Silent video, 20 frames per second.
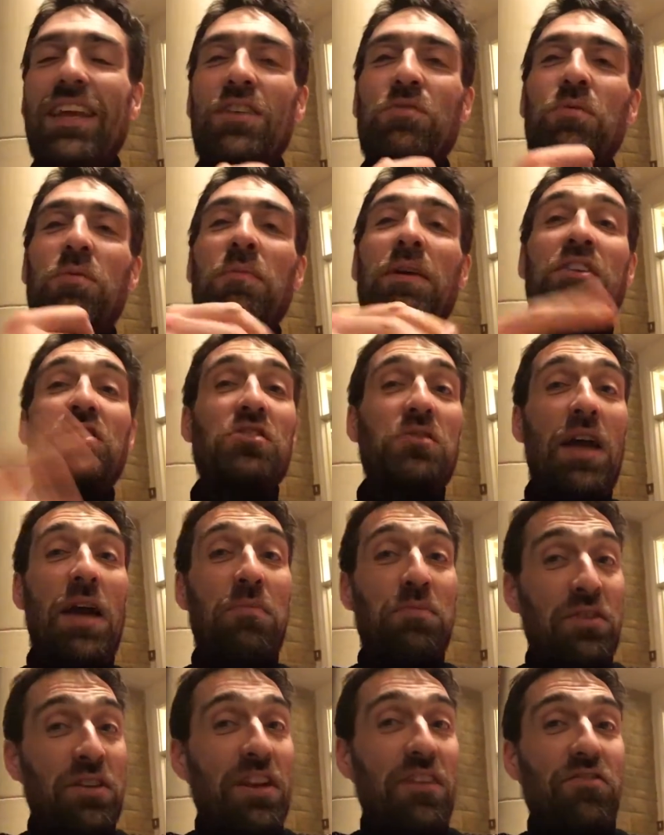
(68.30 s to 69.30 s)
It's been mentioned
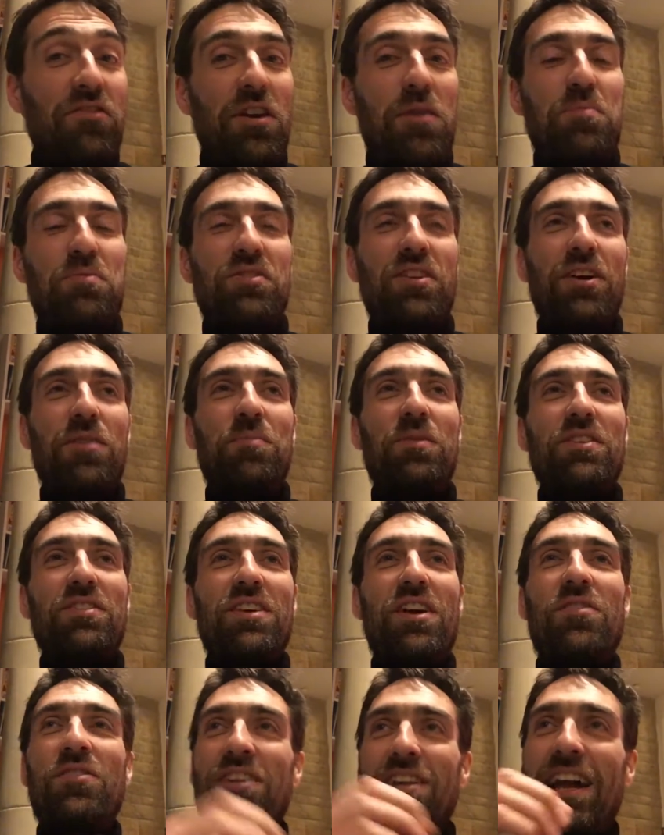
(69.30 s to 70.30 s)
episode after episode, but it's
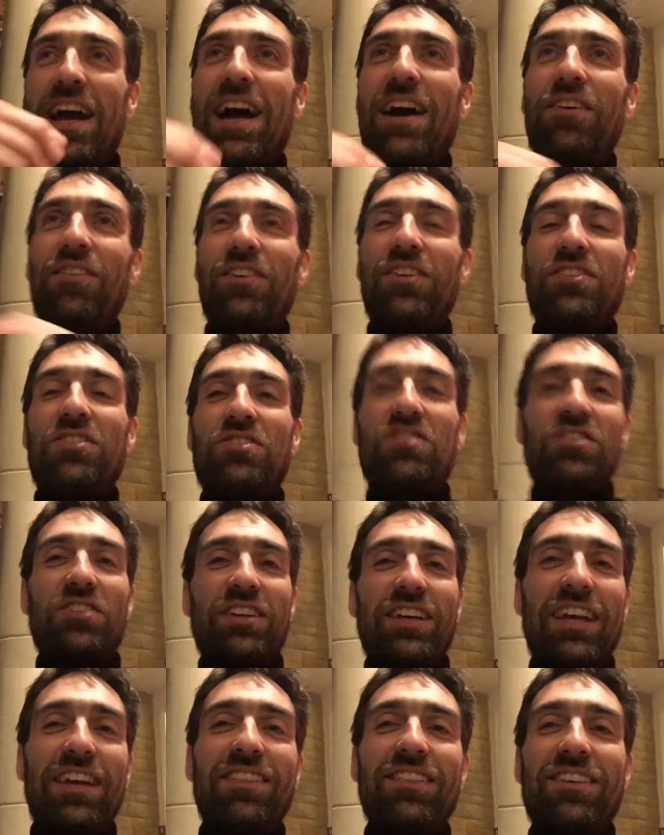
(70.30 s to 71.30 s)
only now that it's
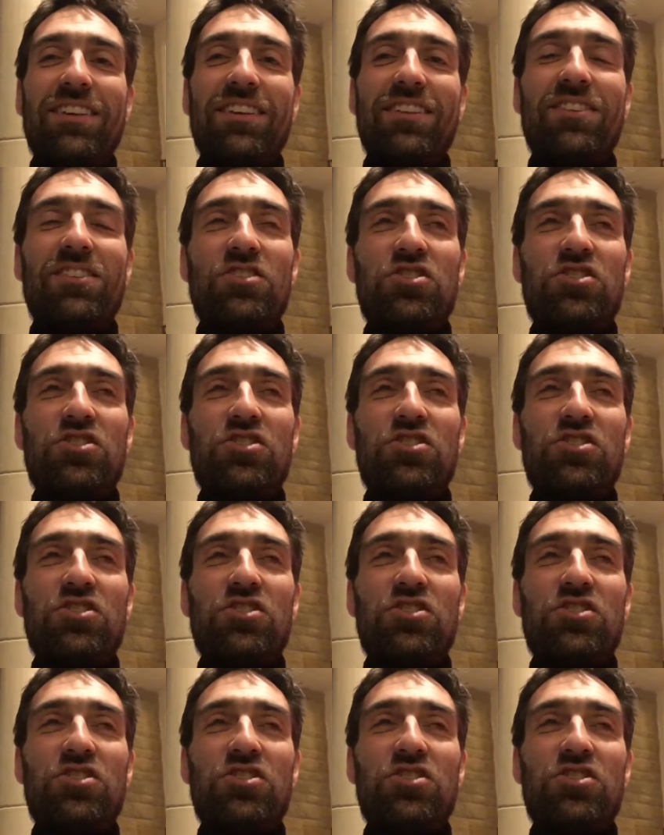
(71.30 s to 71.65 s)
sunk in the